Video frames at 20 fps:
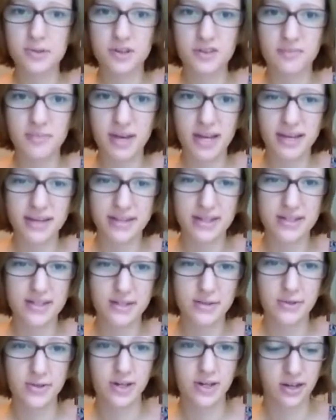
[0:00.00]
of baking
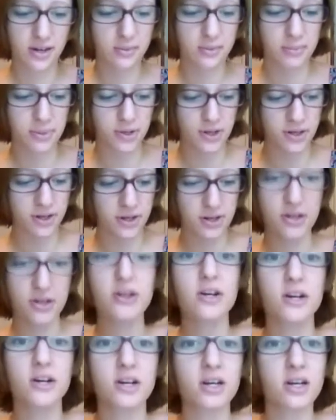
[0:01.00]
soda per
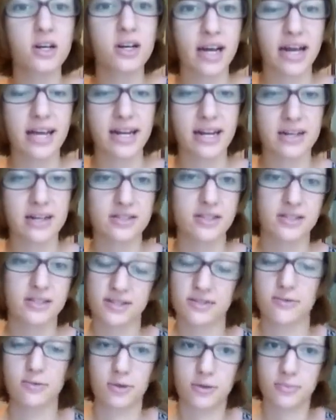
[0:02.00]
8 ounces
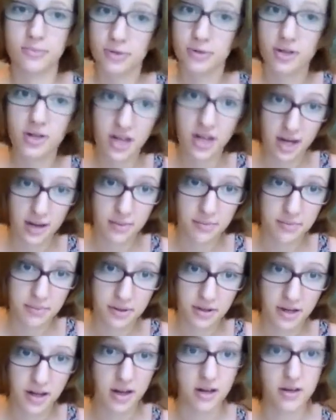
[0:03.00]
or per cup
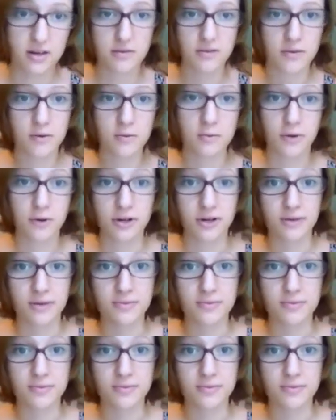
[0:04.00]
of water.